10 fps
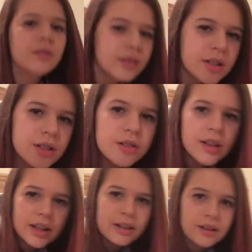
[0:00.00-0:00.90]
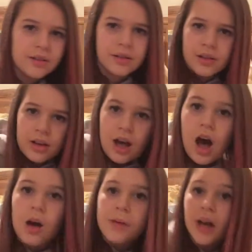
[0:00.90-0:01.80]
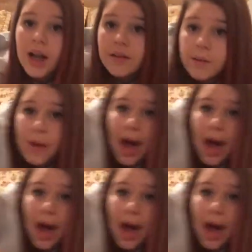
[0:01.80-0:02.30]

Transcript: let's do, like, a little, oh my god, I have a